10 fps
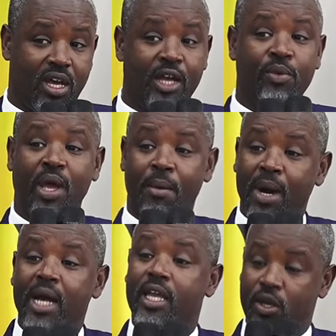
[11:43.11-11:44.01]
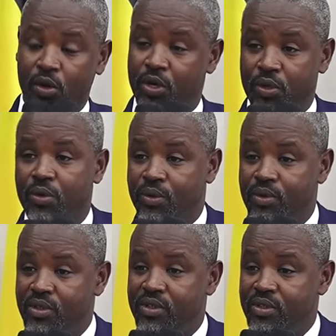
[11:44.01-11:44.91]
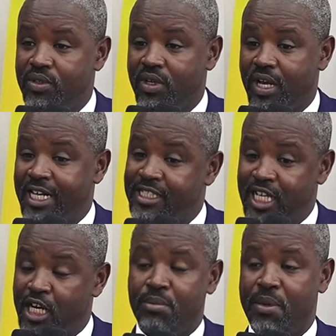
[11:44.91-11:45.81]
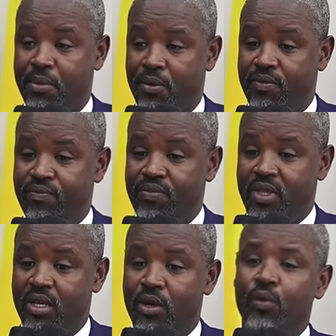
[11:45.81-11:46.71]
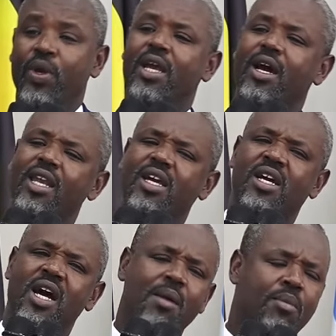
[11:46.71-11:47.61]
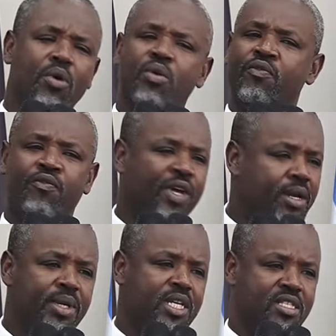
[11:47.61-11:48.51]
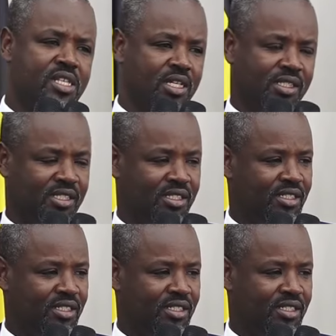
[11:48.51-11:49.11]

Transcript: And we are banking on you as young people. We can gamble on very many things.